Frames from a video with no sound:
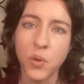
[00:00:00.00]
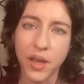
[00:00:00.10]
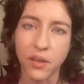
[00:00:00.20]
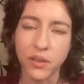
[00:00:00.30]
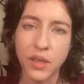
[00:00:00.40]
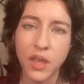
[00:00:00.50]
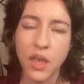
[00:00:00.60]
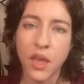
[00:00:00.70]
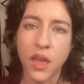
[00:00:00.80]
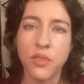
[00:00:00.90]
well.
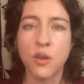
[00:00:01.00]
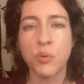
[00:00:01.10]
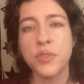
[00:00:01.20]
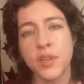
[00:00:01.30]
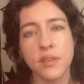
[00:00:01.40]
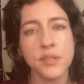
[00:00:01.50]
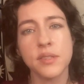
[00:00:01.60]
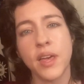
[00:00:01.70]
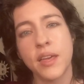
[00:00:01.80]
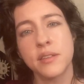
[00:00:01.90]
And there were things
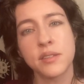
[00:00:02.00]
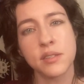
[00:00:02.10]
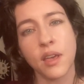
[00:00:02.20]
that